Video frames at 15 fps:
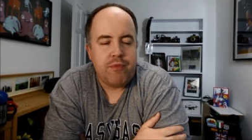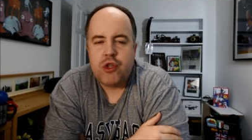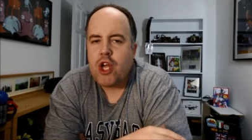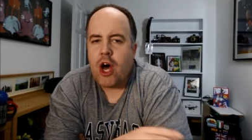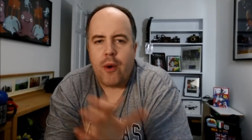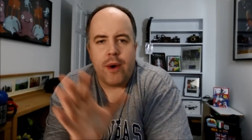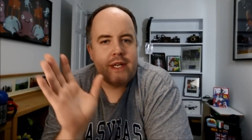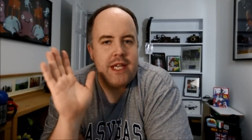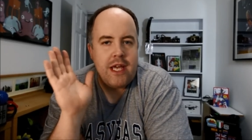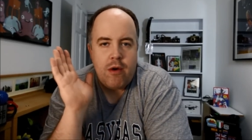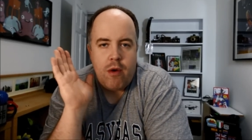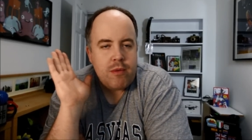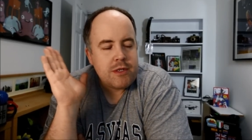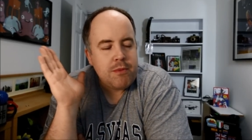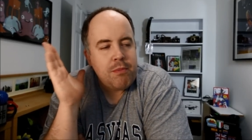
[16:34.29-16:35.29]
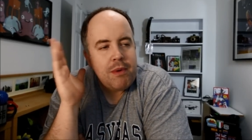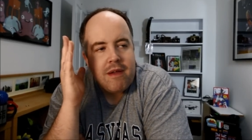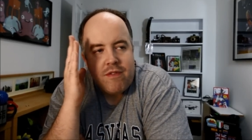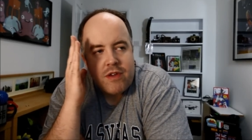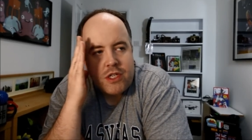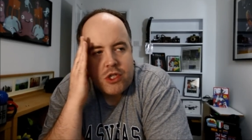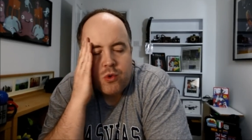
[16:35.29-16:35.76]
No idea. I was
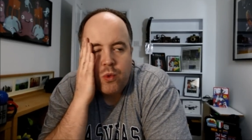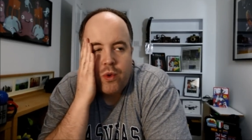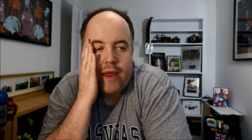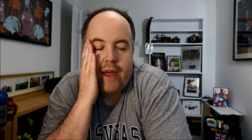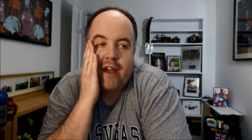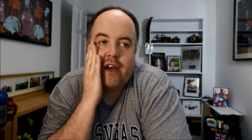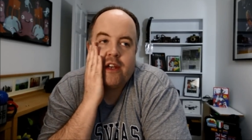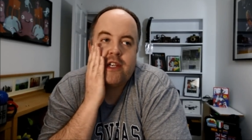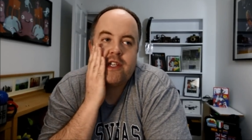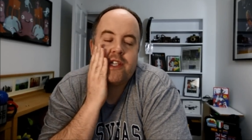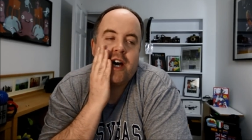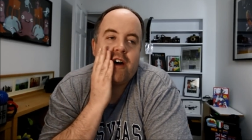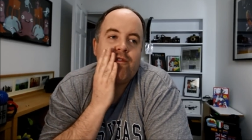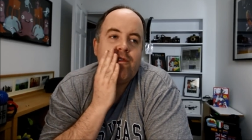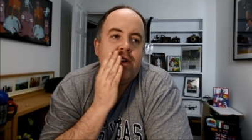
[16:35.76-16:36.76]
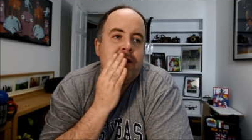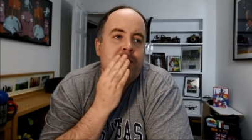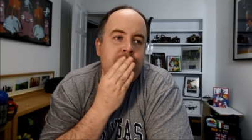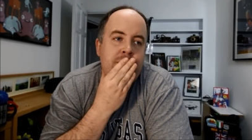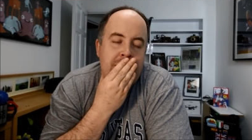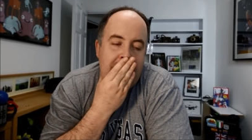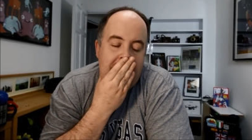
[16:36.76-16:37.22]
oblivious to all that kind of stuff.
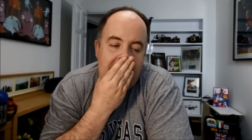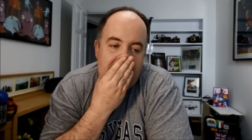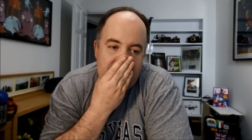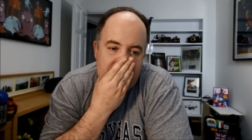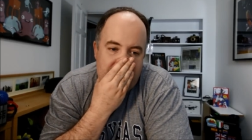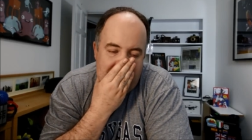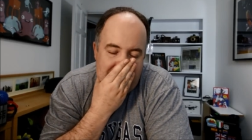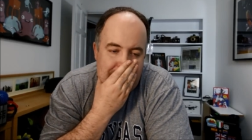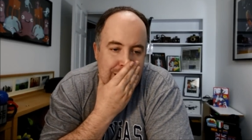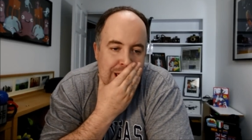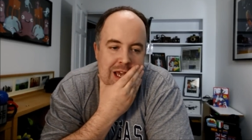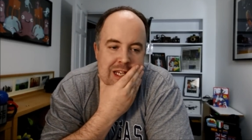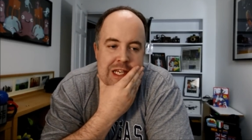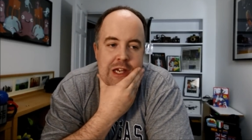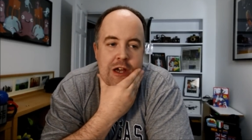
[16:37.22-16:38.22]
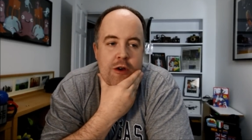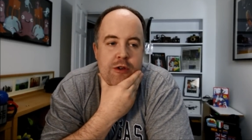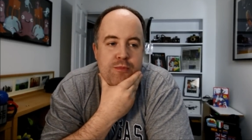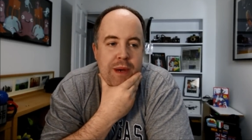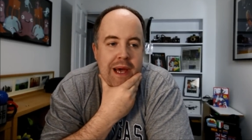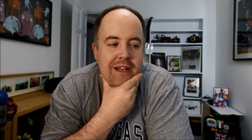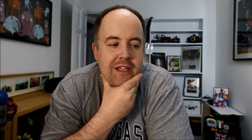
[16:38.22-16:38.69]
And I guess it
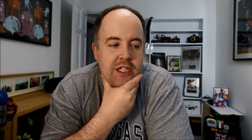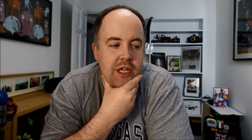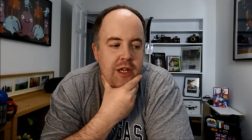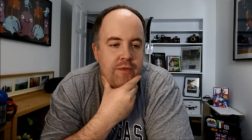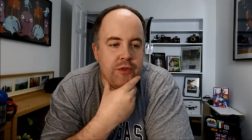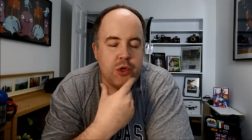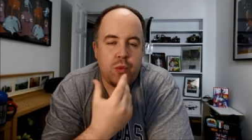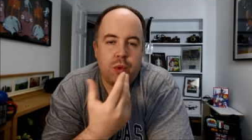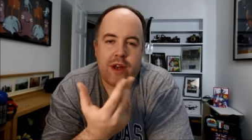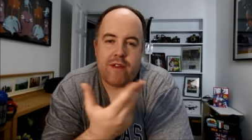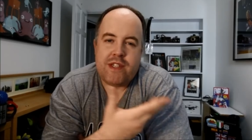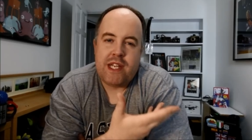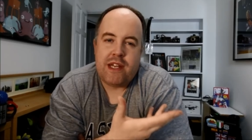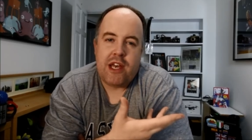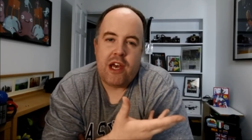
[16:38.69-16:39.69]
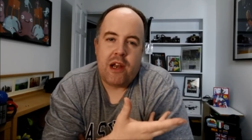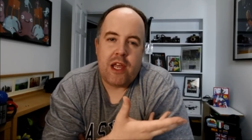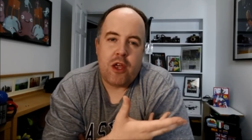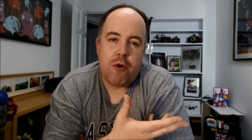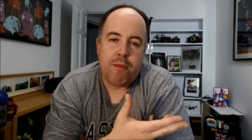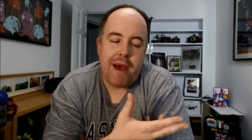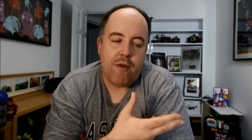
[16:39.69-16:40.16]
goes back to what I've said
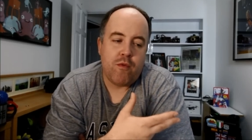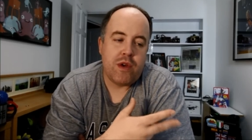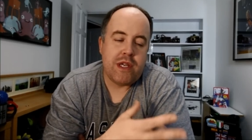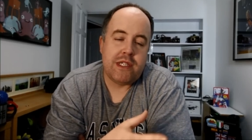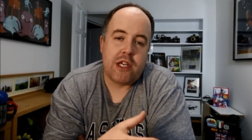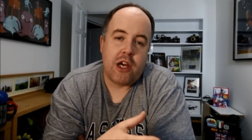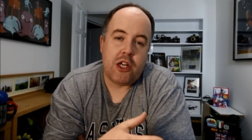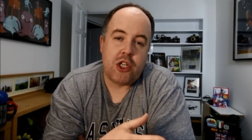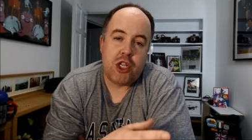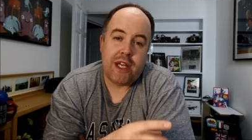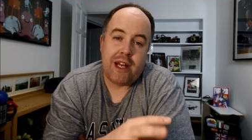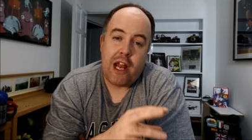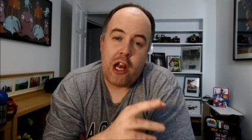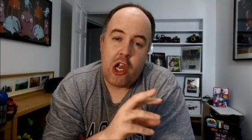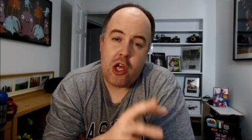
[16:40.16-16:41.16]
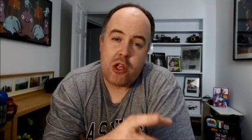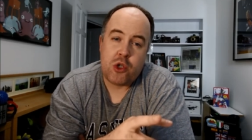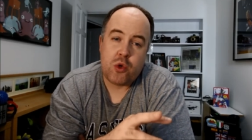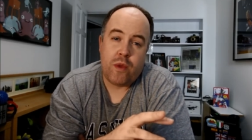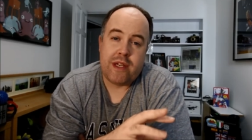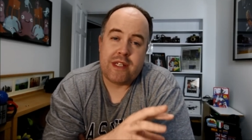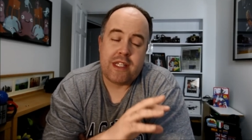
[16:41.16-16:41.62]
earlier about researching. And I
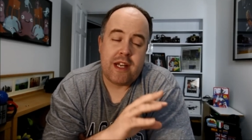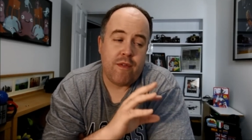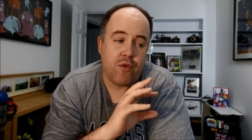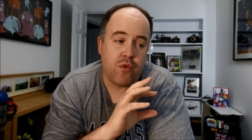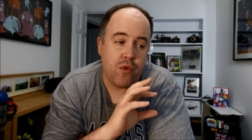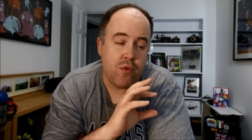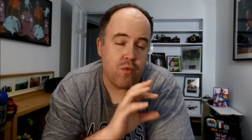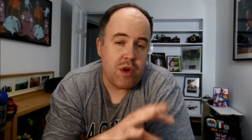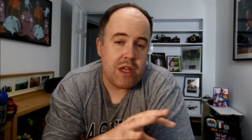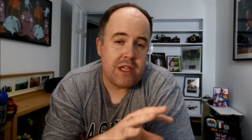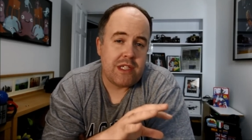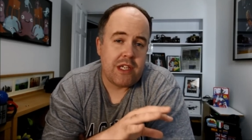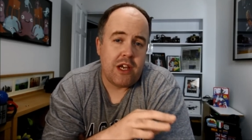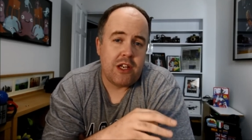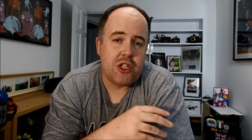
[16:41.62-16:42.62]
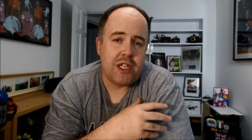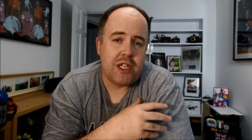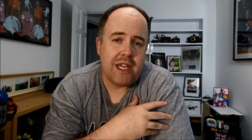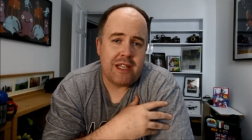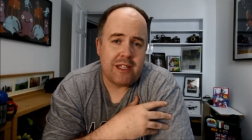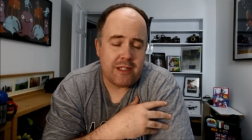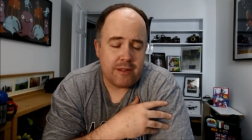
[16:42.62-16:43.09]
learned all that stuff through researching
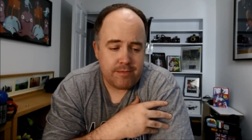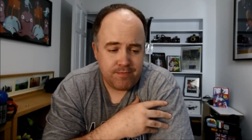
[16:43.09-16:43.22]
it.